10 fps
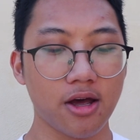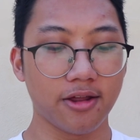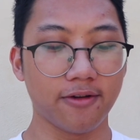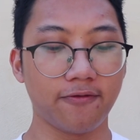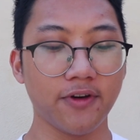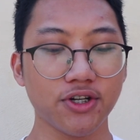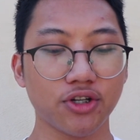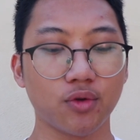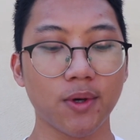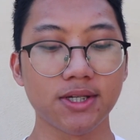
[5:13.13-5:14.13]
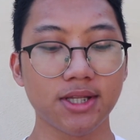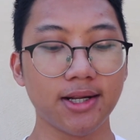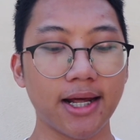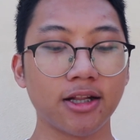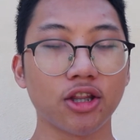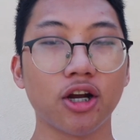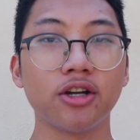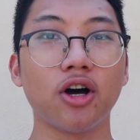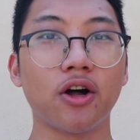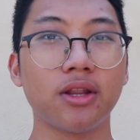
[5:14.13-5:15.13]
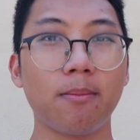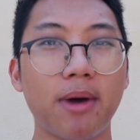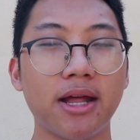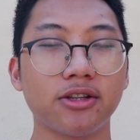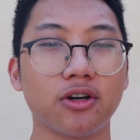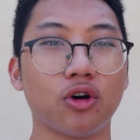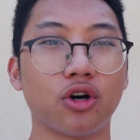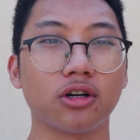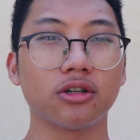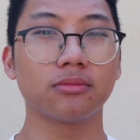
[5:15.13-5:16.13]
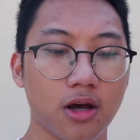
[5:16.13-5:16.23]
The fish twisted and turned on the bent hook.